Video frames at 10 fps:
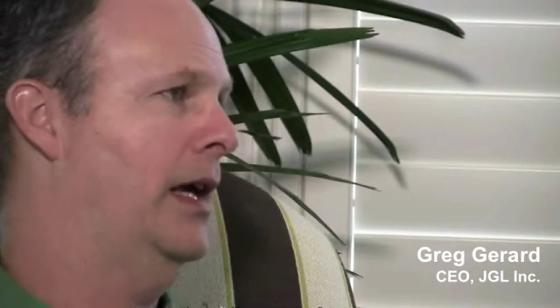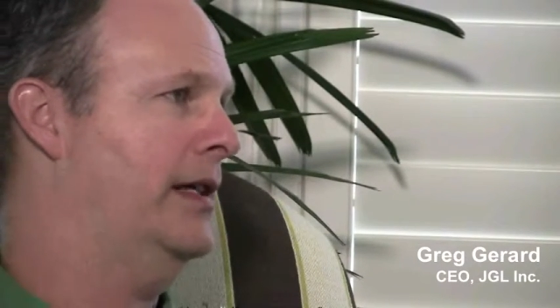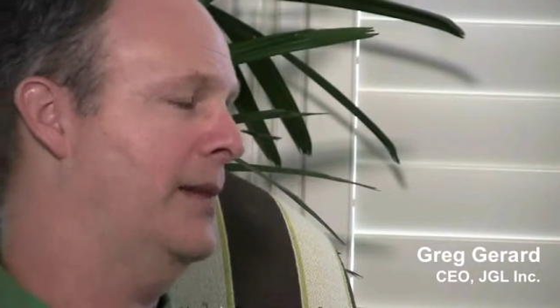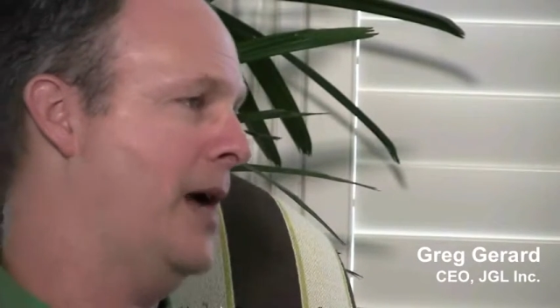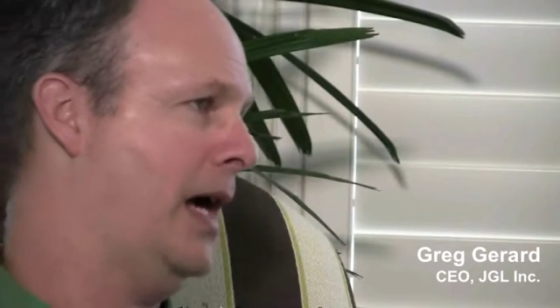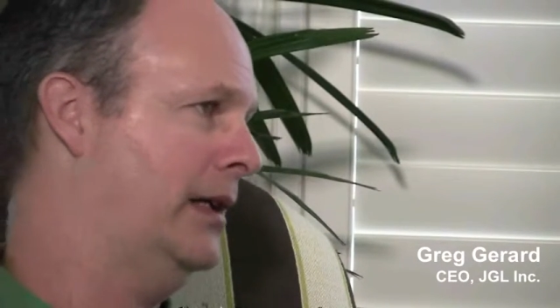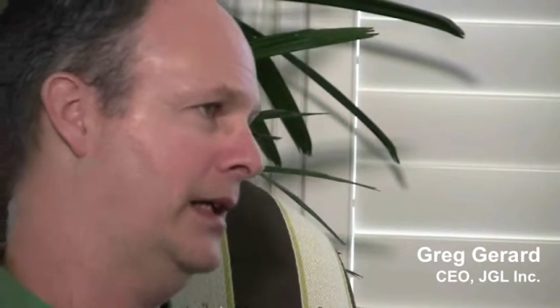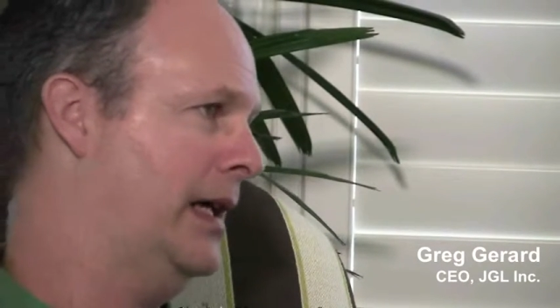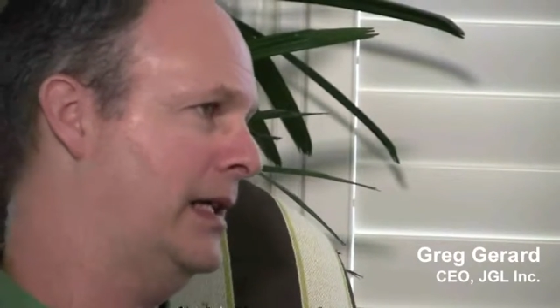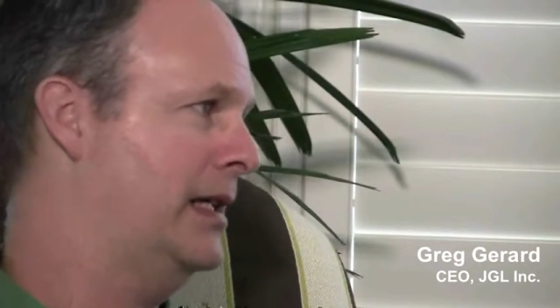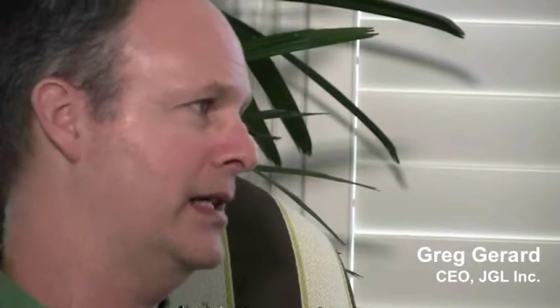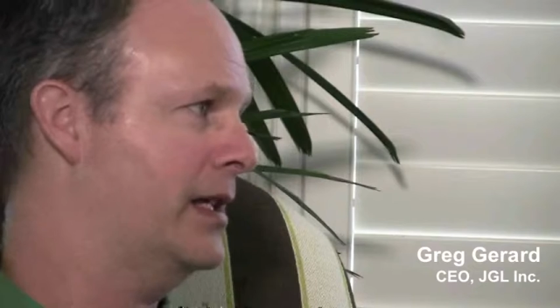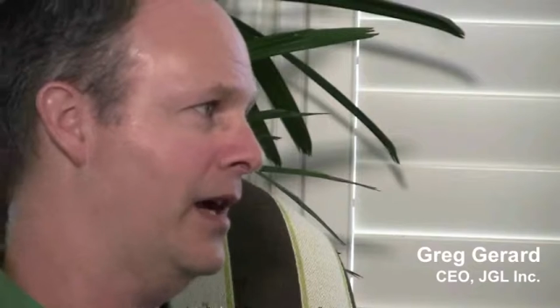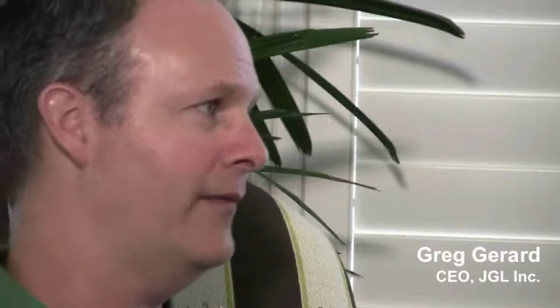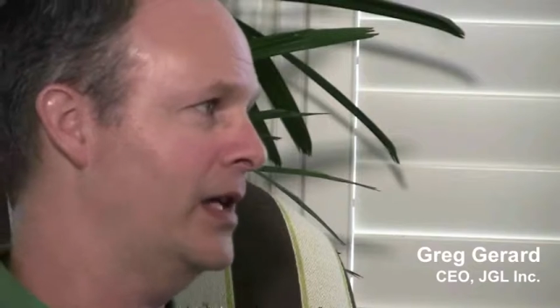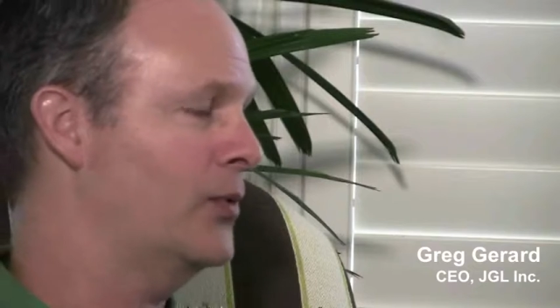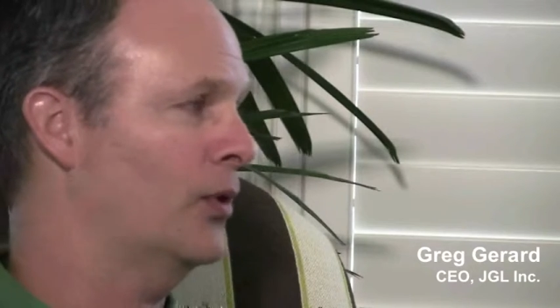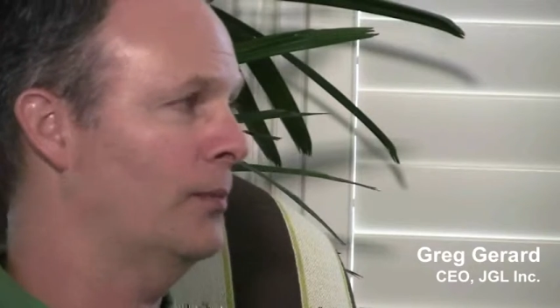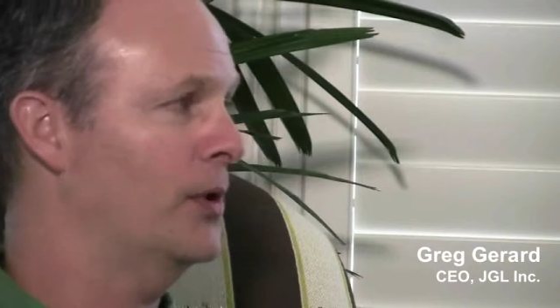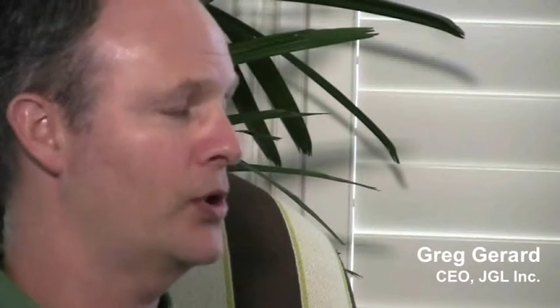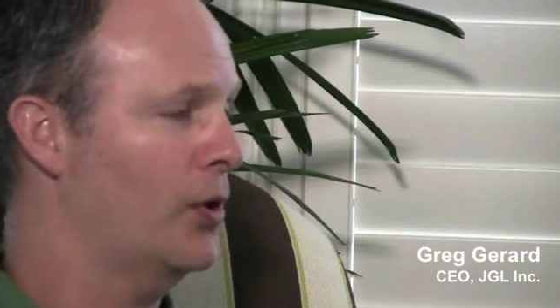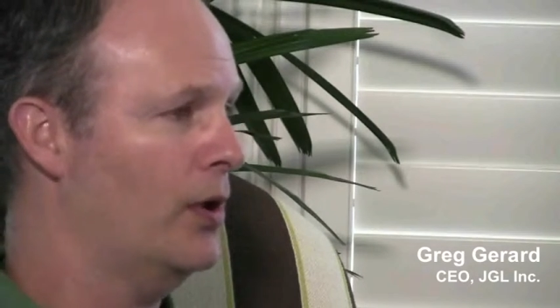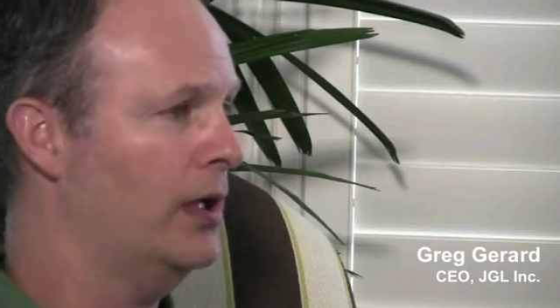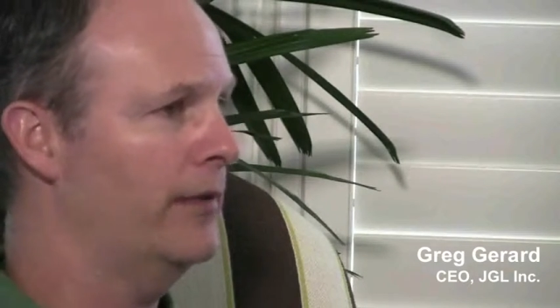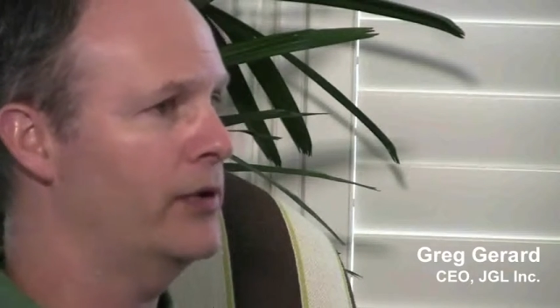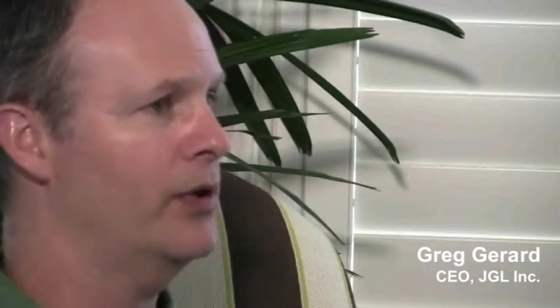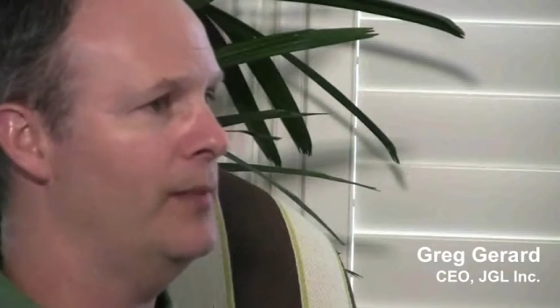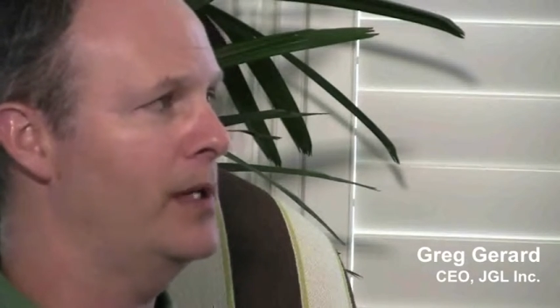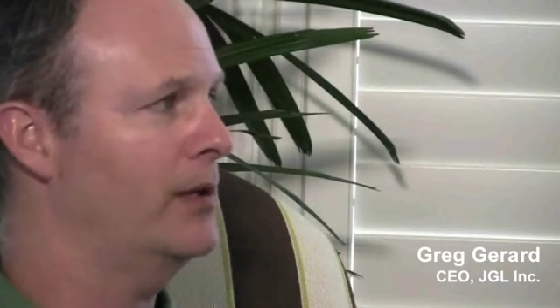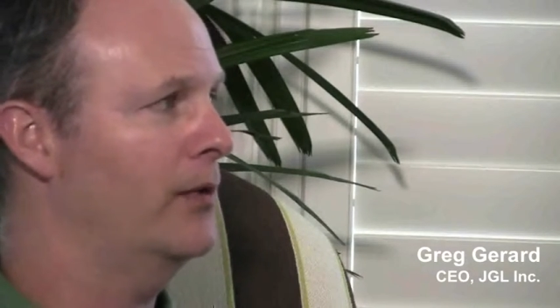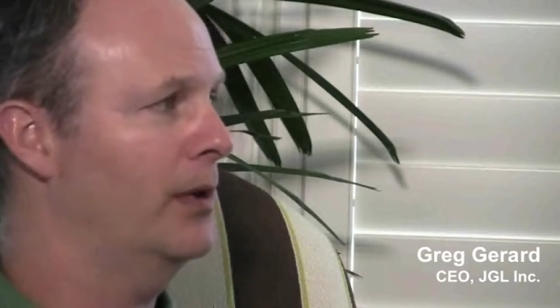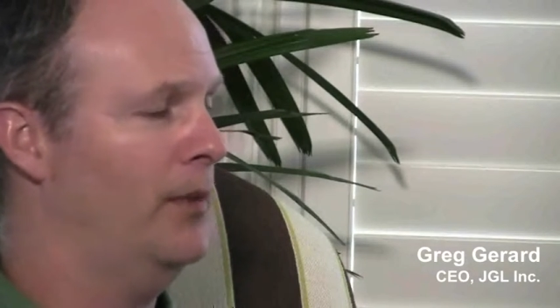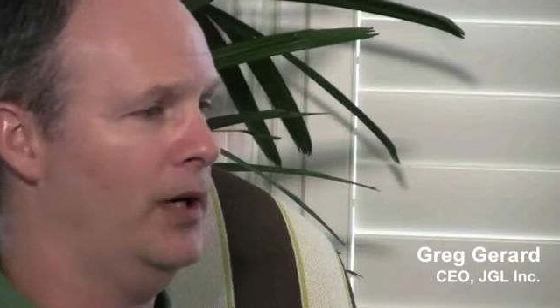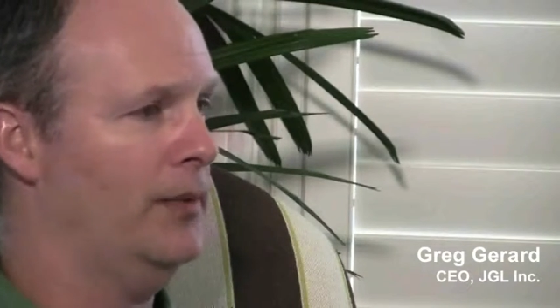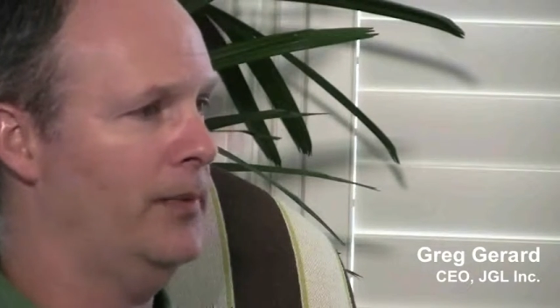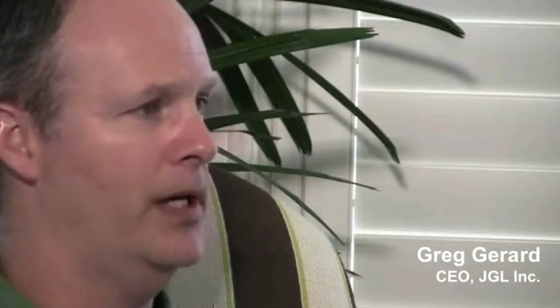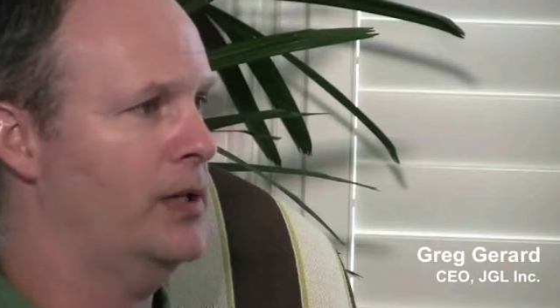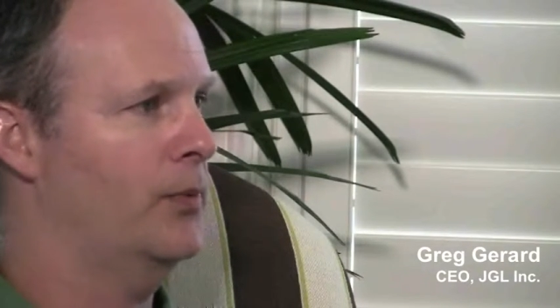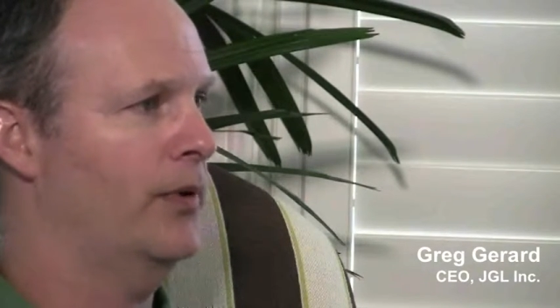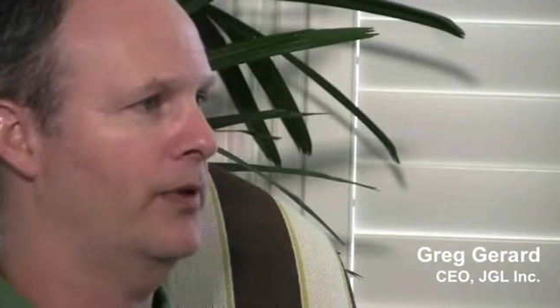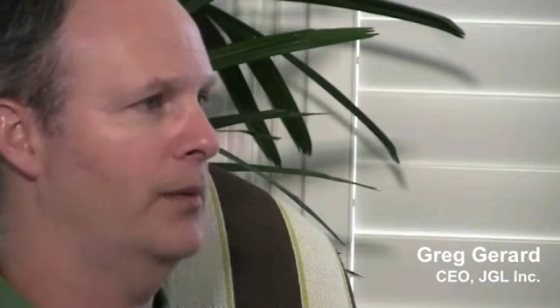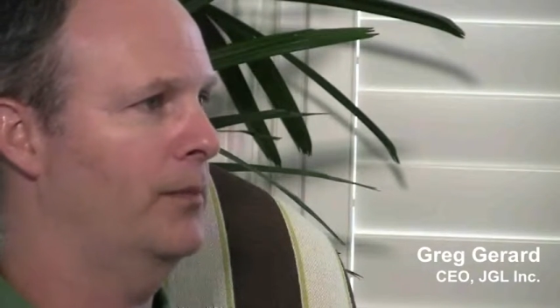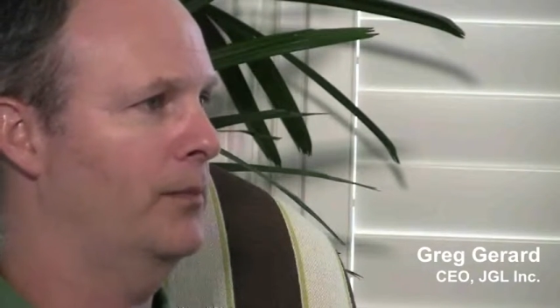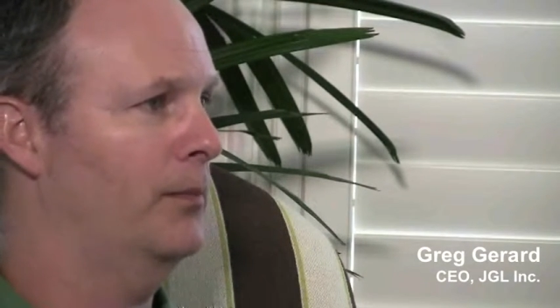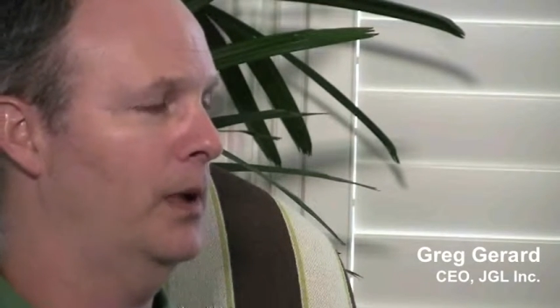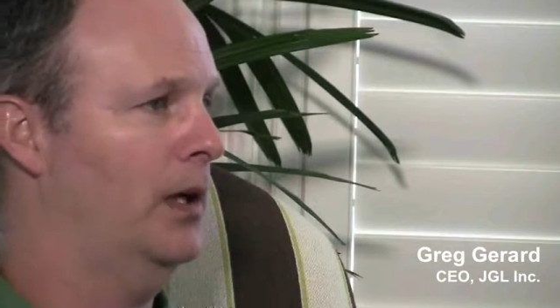say back in the 1970s, where majority of the soybeans going to the marketplace were from